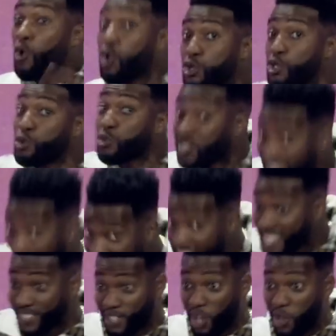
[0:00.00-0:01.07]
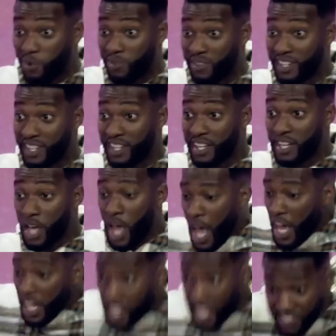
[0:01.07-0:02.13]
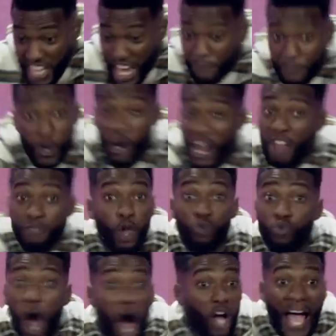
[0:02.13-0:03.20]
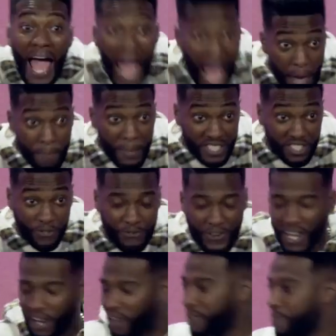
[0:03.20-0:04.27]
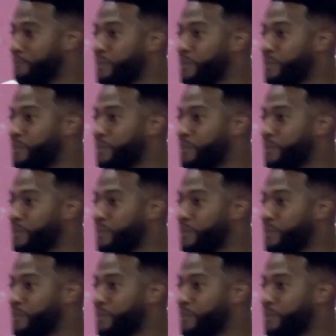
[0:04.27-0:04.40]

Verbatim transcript: who you say it to. Because if you're in the wrong atmosphere,